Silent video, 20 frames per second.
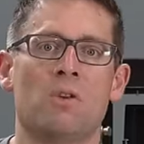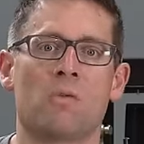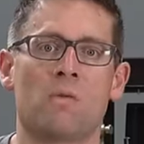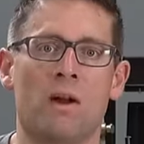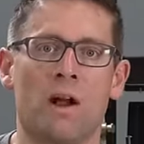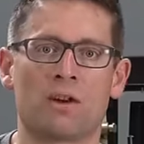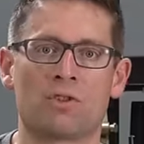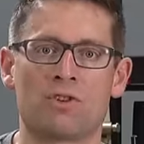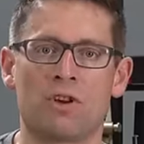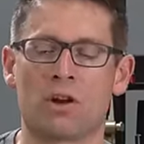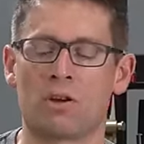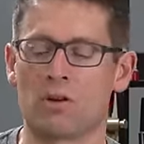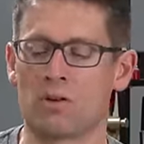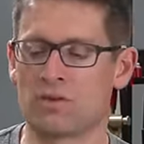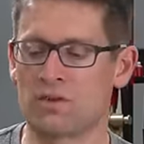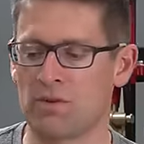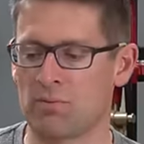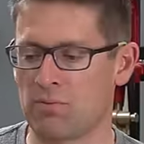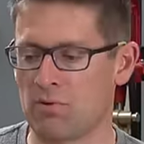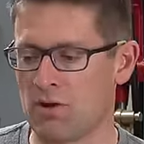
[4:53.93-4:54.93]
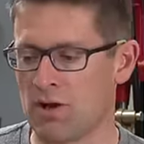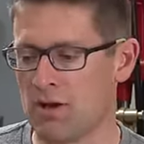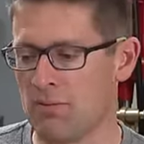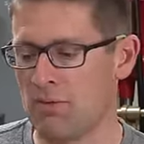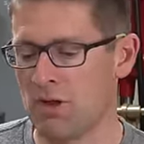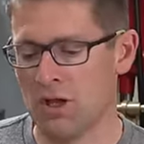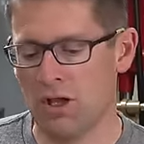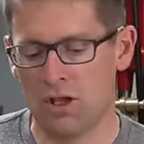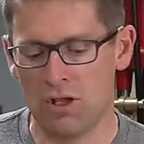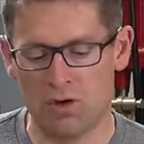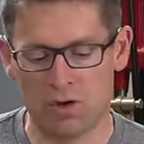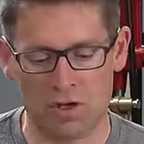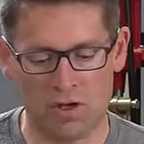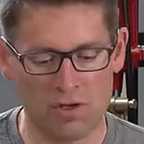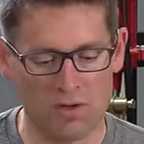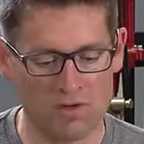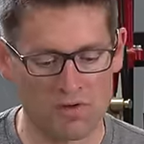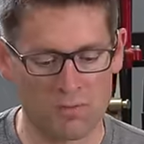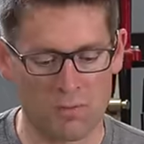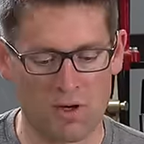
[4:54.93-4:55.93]
Rock Chucker Supreme. You can
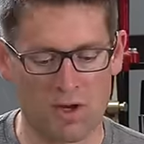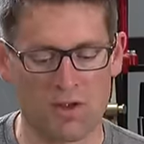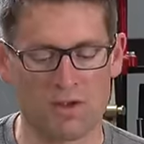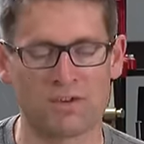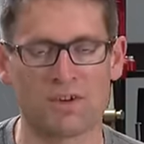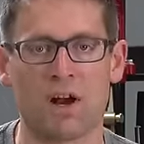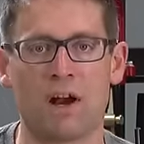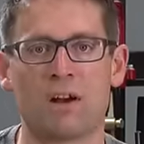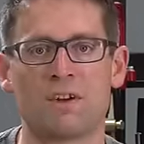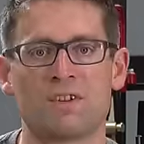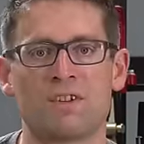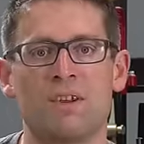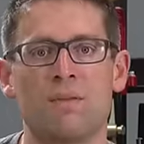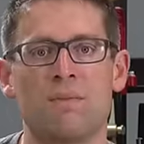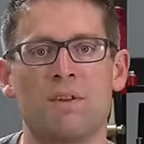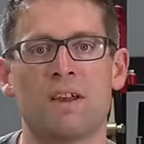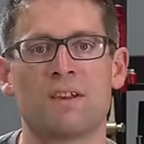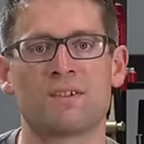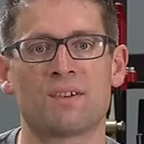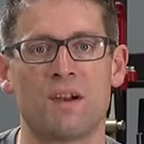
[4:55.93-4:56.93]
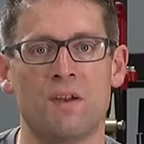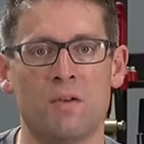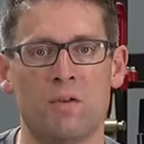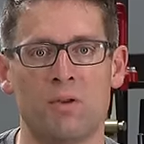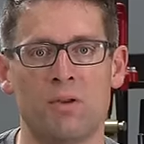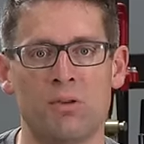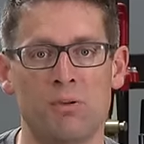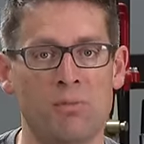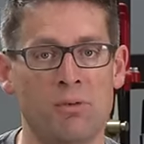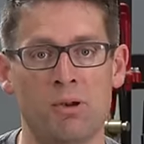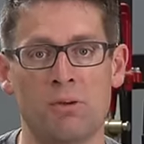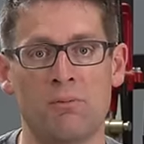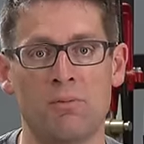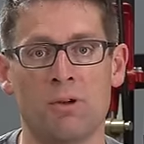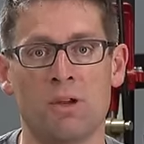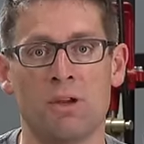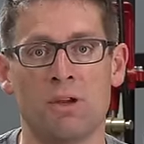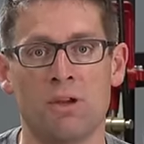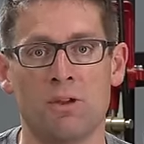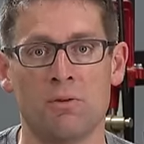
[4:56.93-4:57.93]
use one of those RCBS aluminum
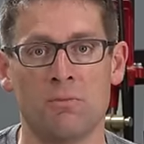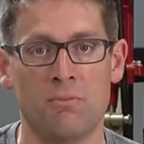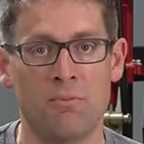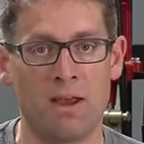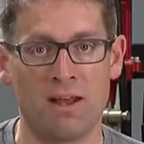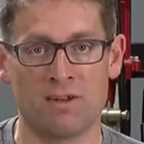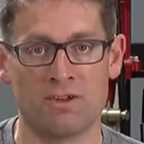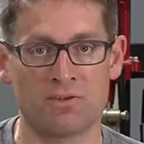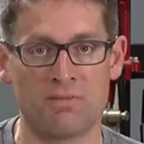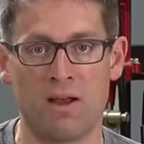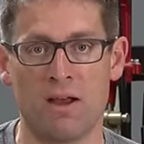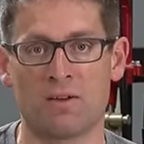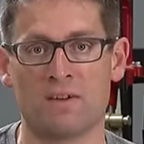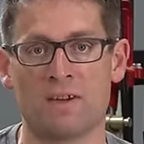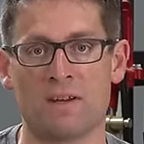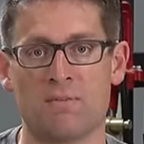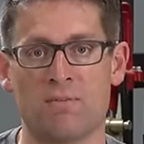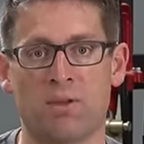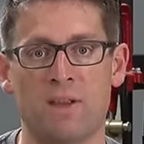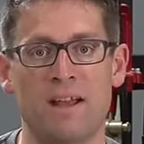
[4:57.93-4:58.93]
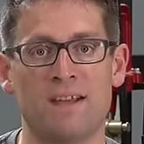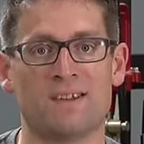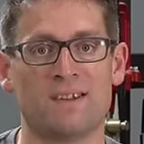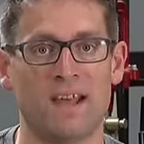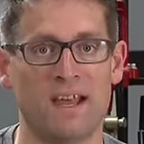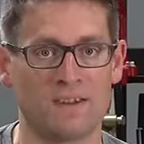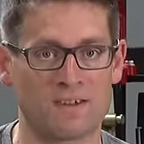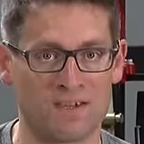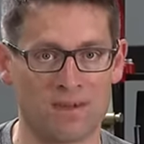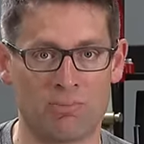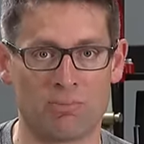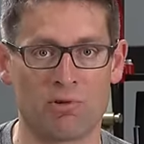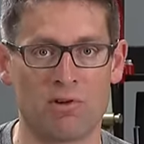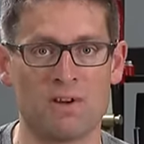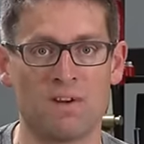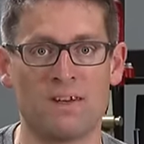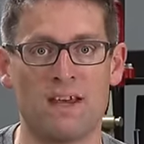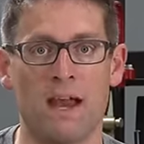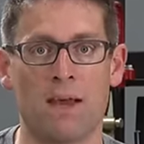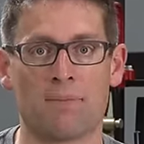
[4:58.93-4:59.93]
bench mounting plates that has the
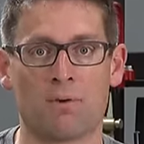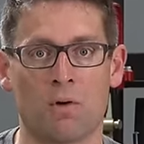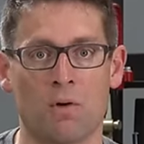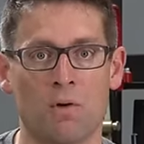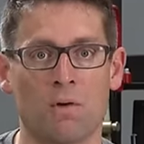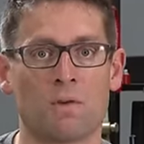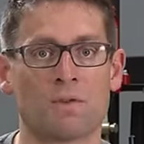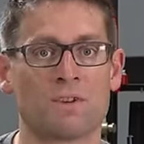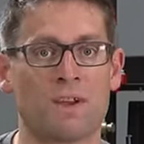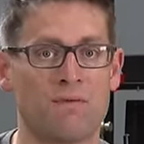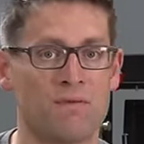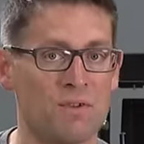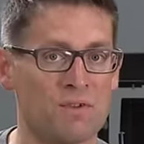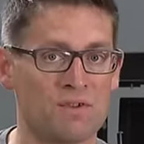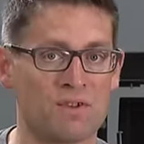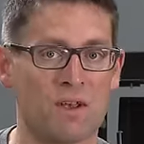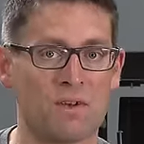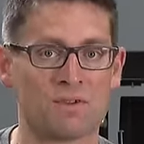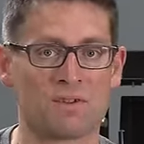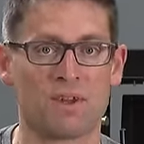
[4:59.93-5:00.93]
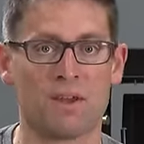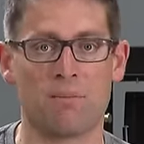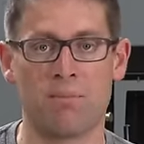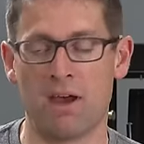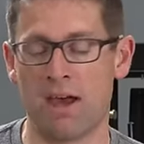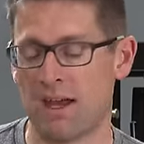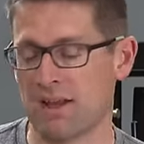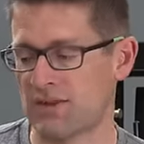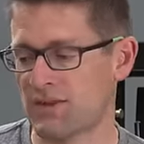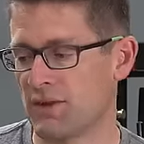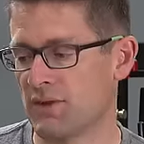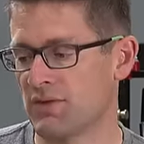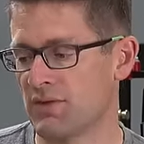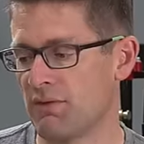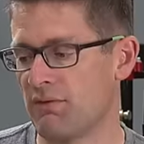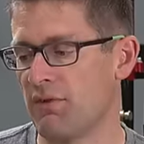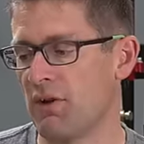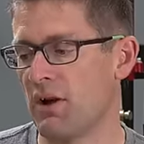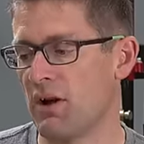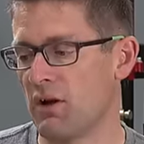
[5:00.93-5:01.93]
pre-tapped holes. I've used those in the past. Those
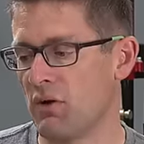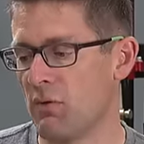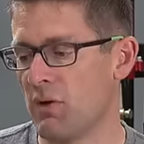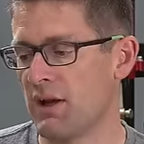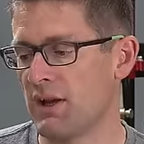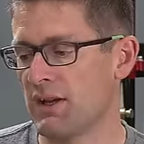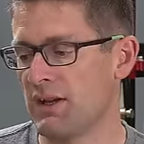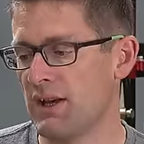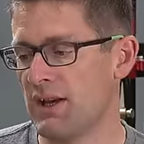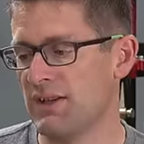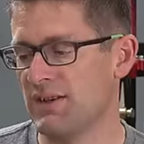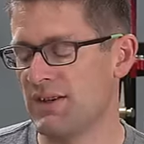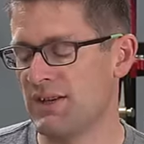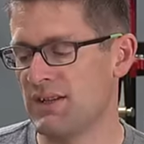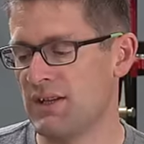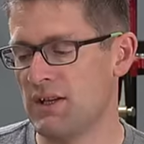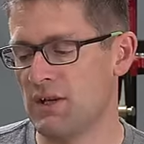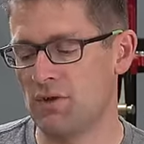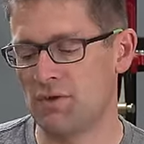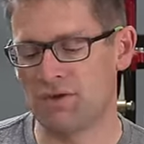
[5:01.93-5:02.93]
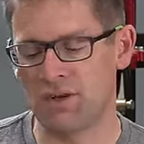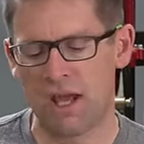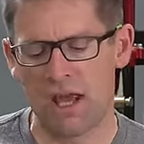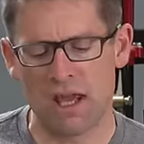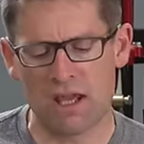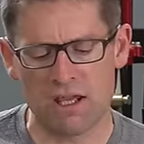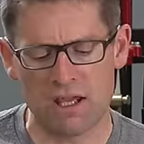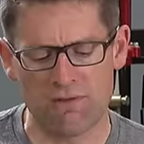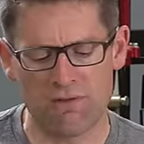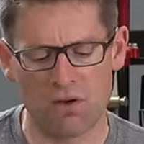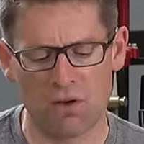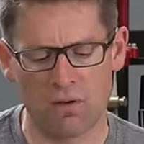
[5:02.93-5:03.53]
are very quick and easy to use. Give